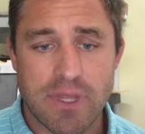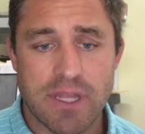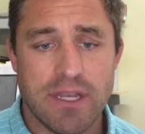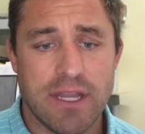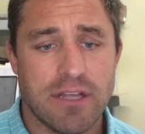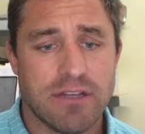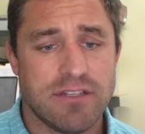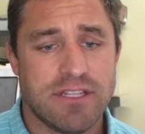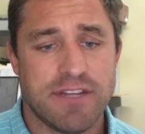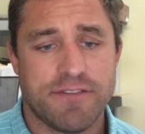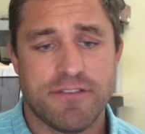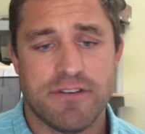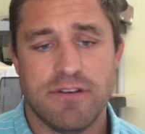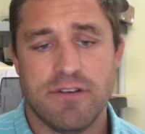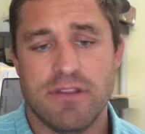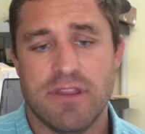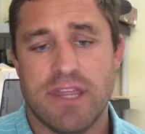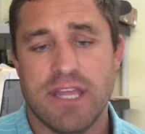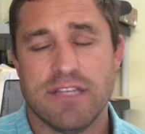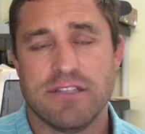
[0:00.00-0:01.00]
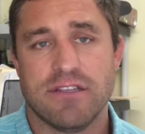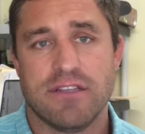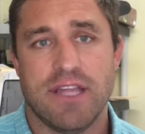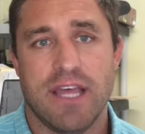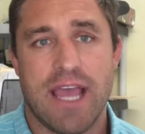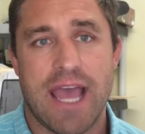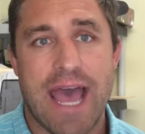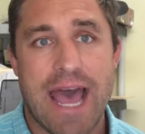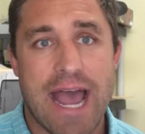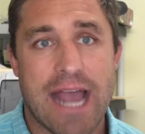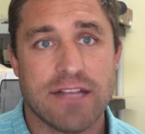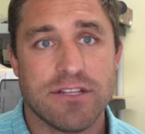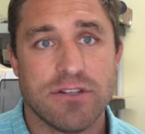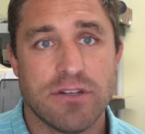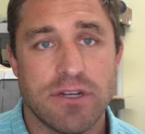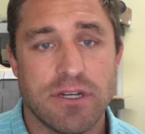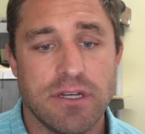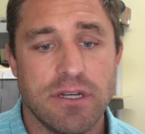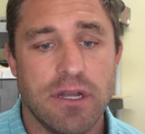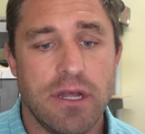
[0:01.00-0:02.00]
Now, there's different things that they act
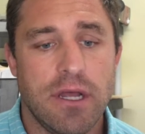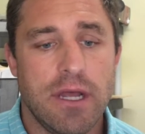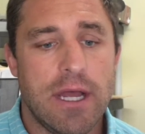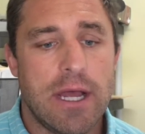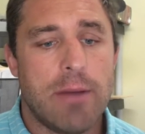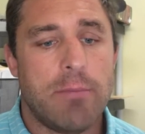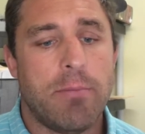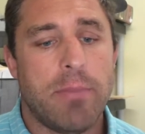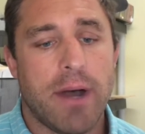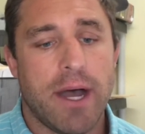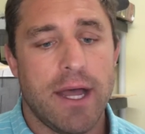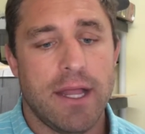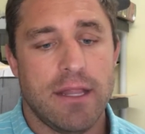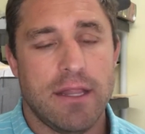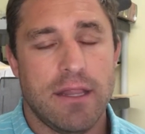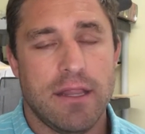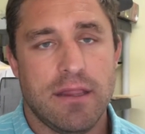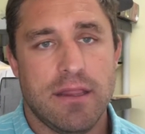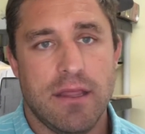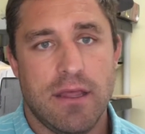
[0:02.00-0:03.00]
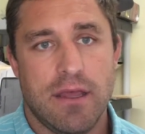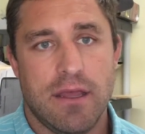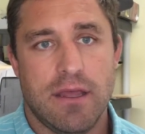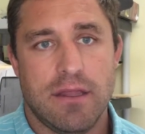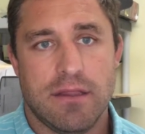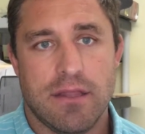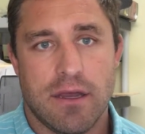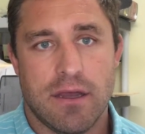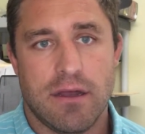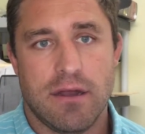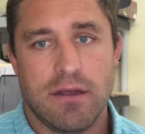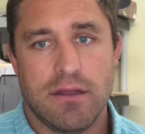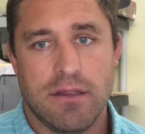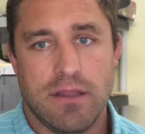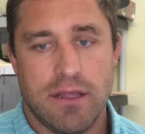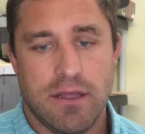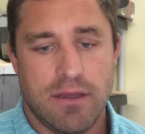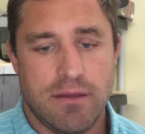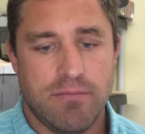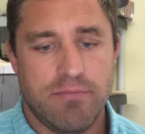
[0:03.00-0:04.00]
on, but
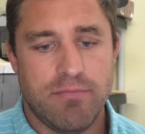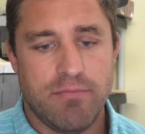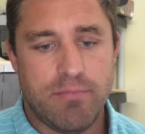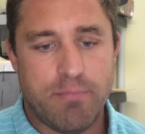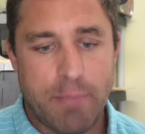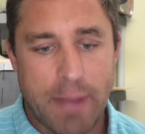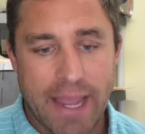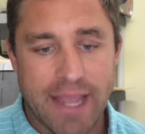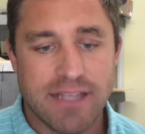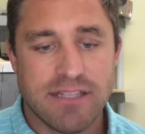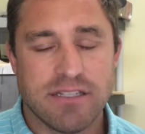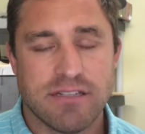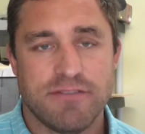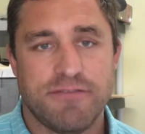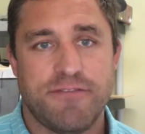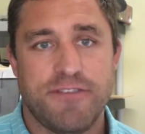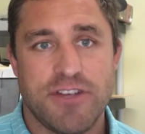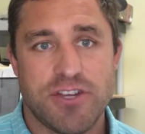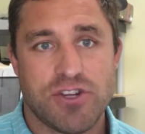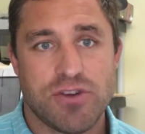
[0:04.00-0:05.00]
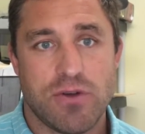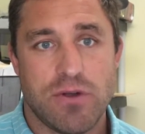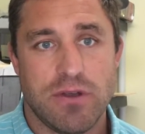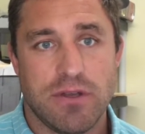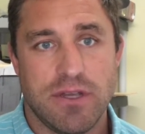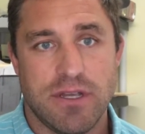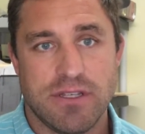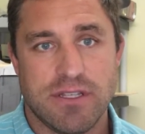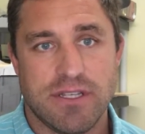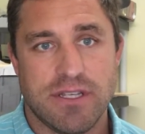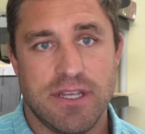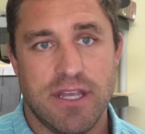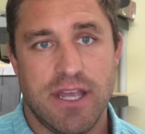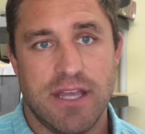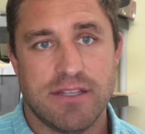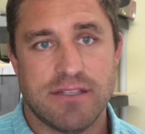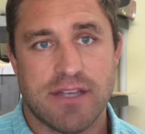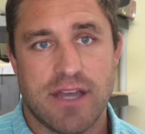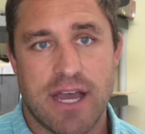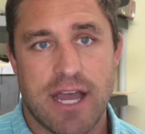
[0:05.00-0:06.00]
the base of fish oil
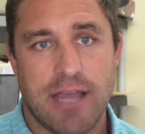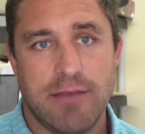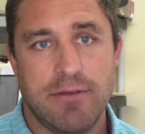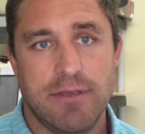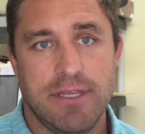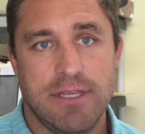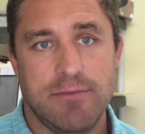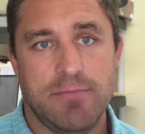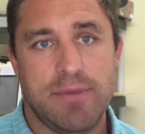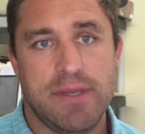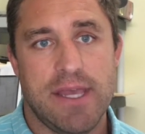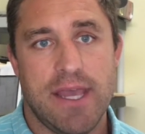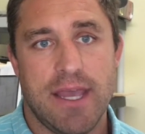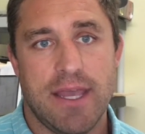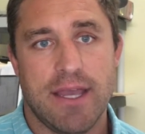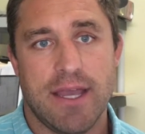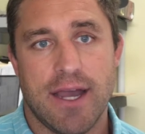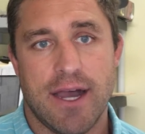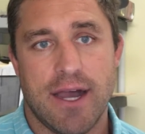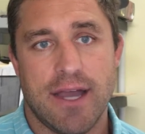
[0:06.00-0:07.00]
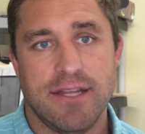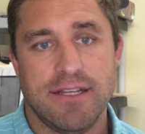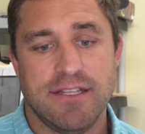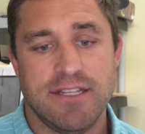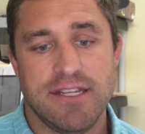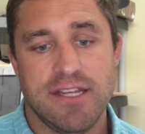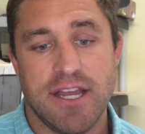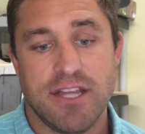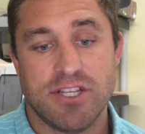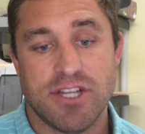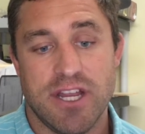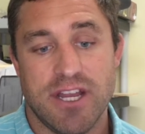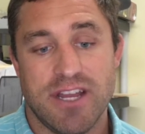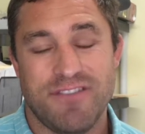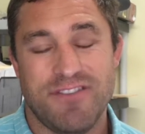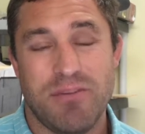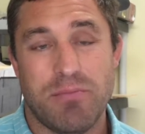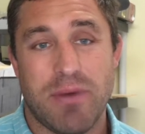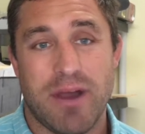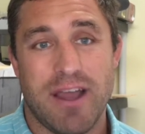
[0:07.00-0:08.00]
is high EPA, high DHA. And
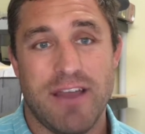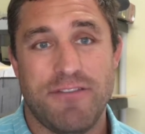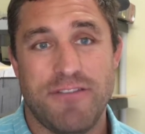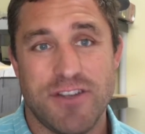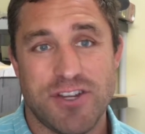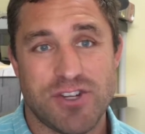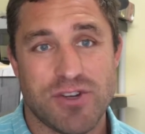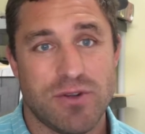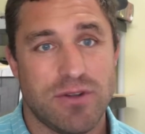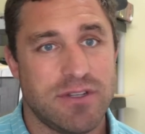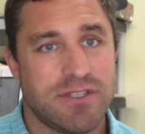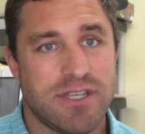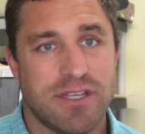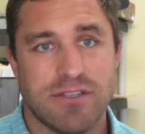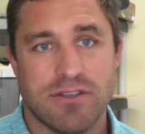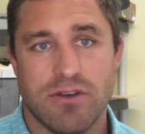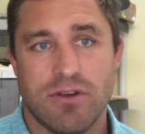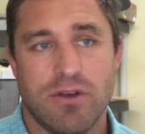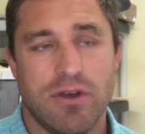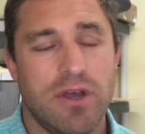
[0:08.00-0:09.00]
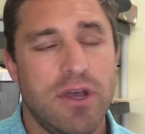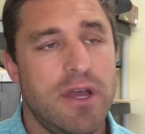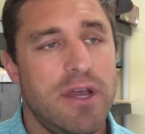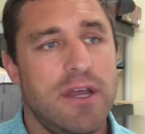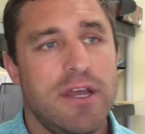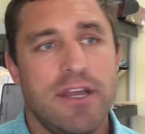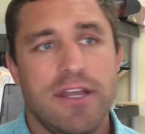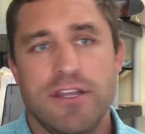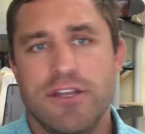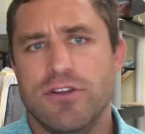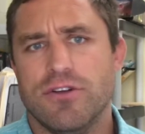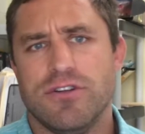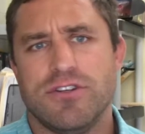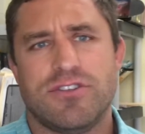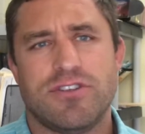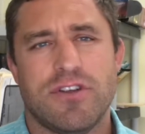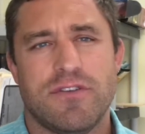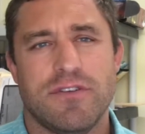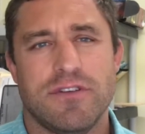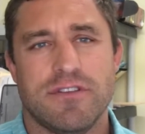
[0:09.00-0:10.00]
if you buy fish oil, it says, oh, you're
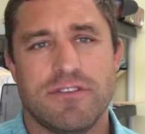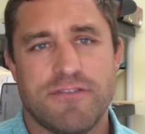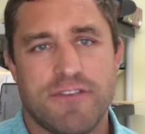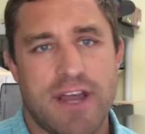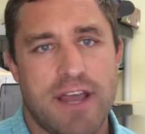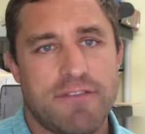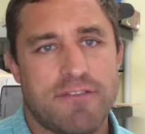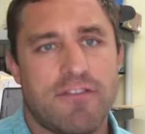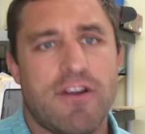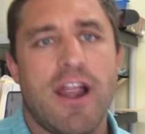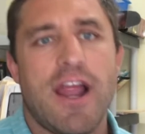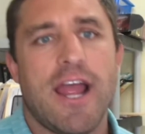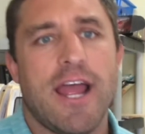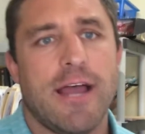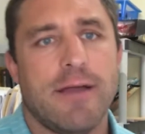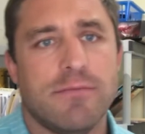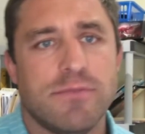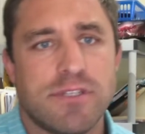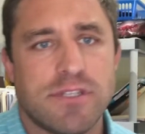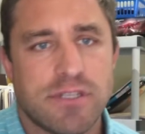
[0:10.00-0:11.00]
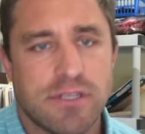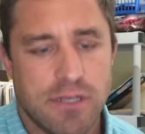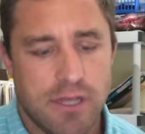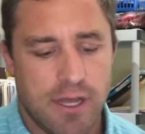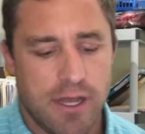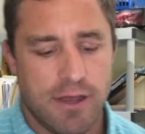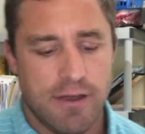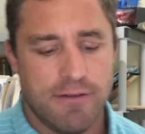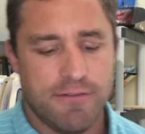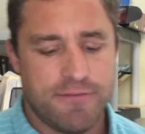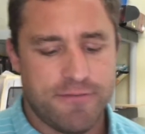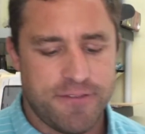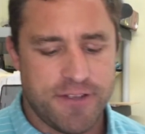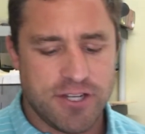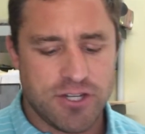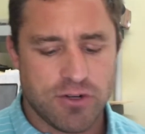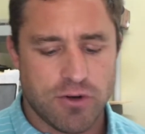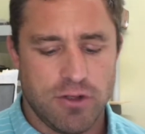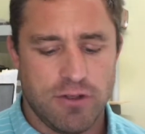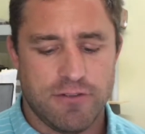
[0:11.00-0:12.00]
serving 5 grams of
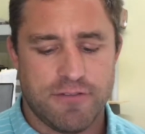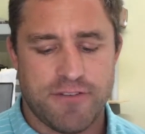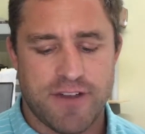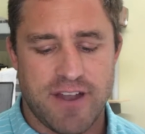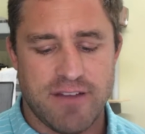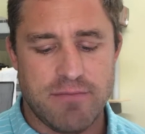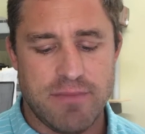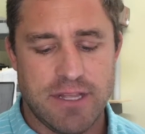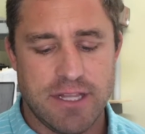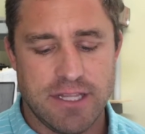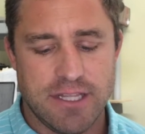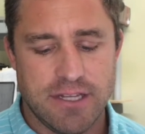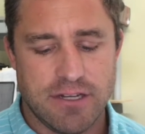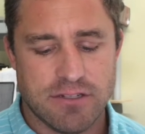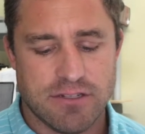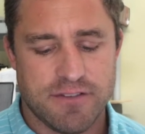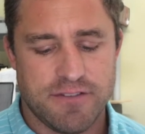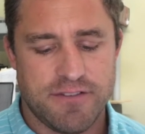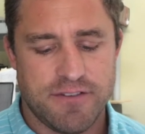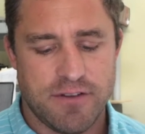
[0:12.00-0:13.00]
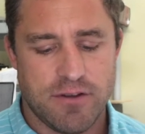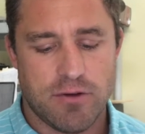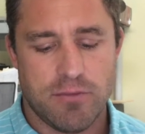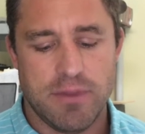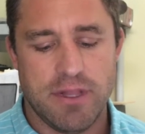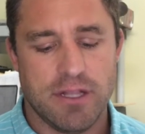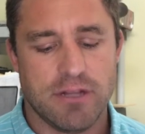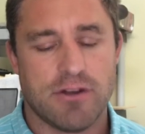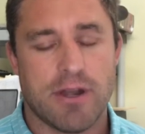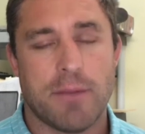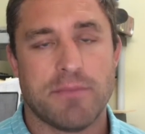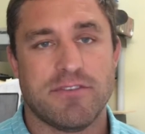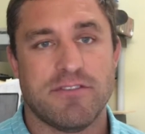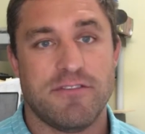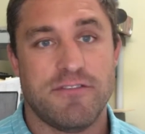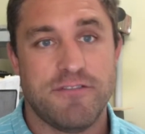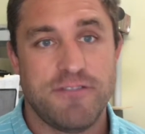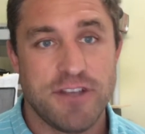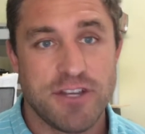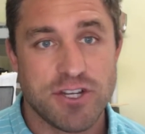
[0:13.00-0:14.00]
fish oil, 5 milliliters or milligrams of
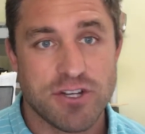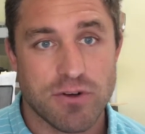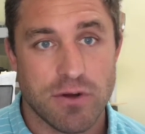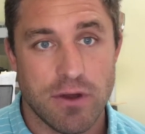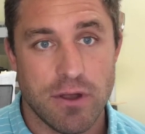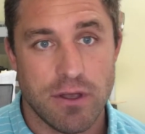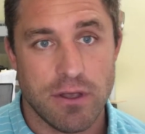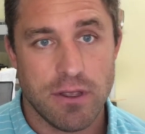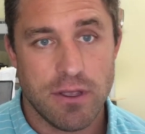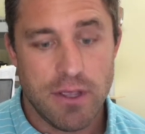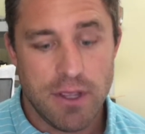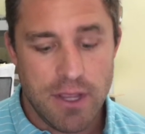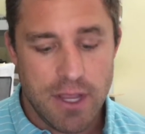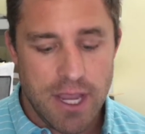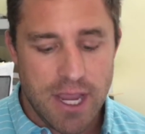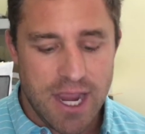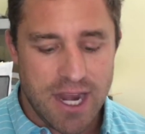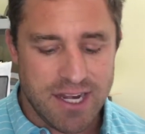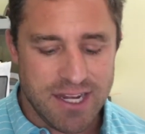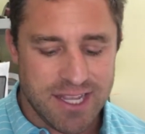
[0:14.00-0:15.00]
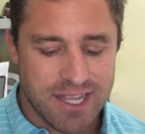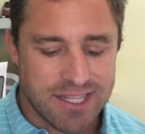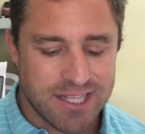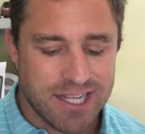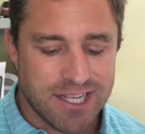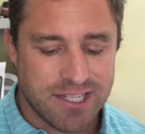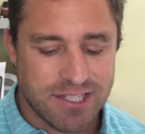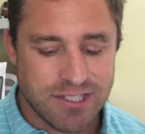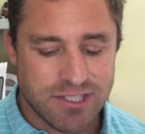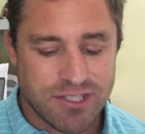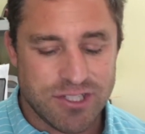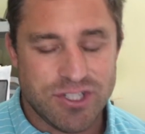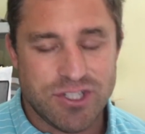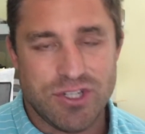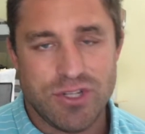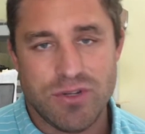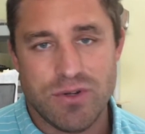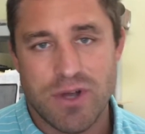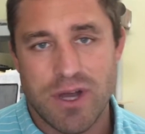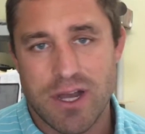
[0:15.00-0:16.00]
fish oil, and you get like
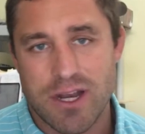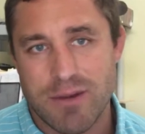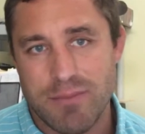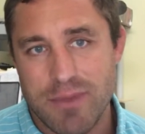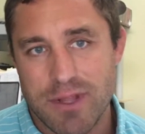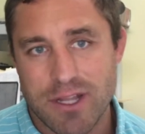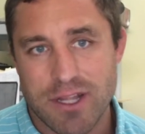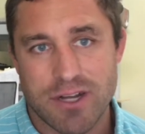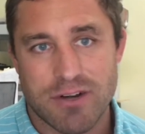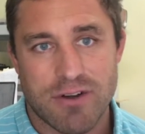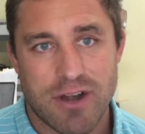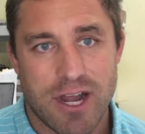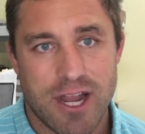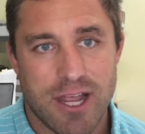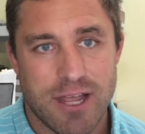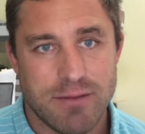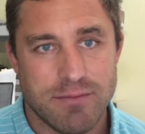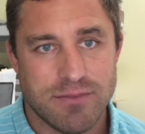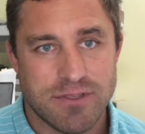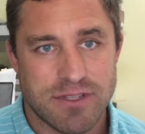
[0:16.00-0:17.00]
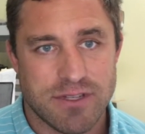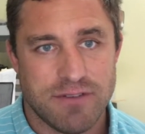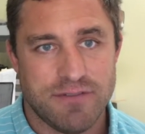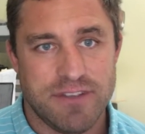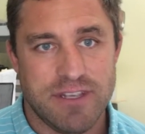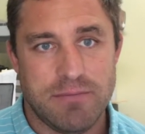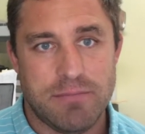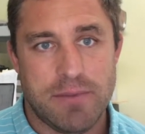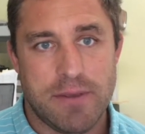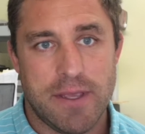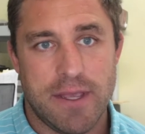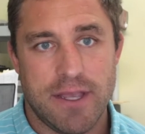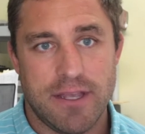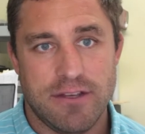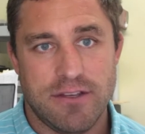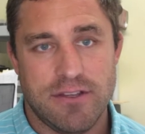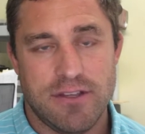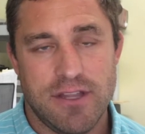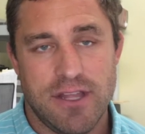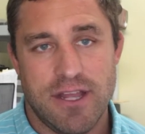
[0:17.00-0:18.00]
200 milligrams of
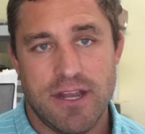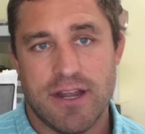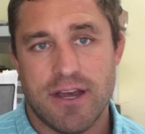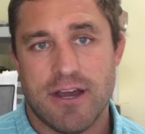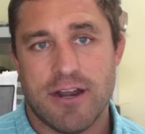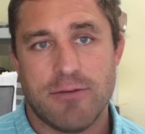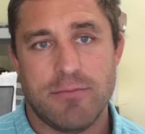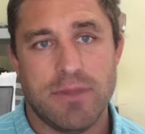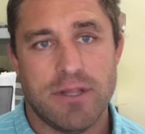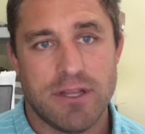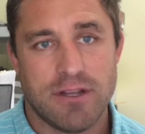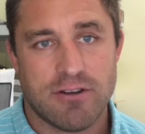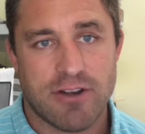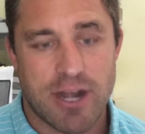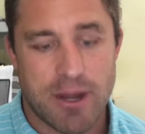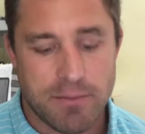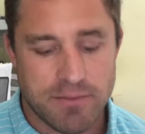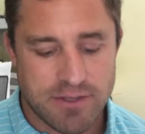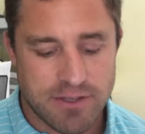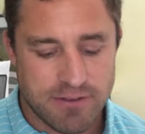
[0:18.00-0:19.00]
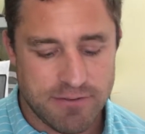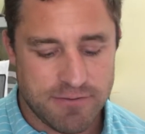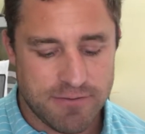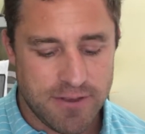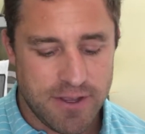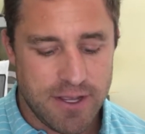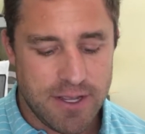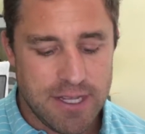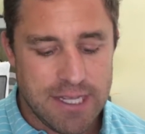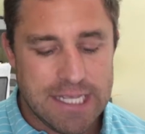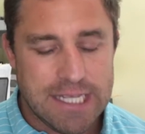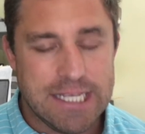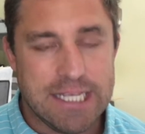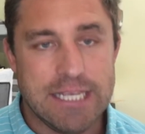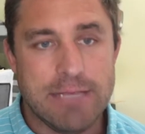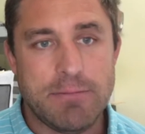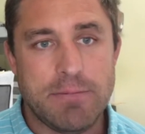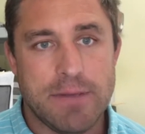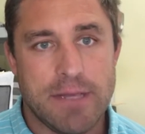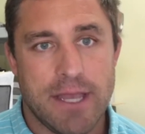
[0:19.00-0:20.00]
EPA and 100 milligrams of
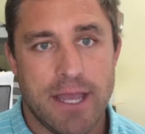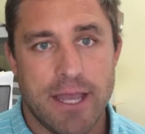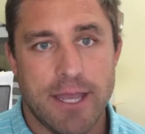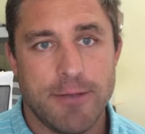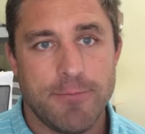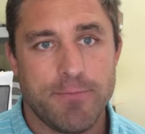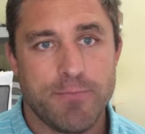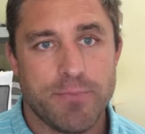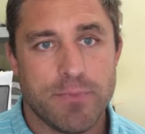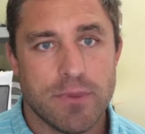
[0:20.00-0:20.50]
EPA.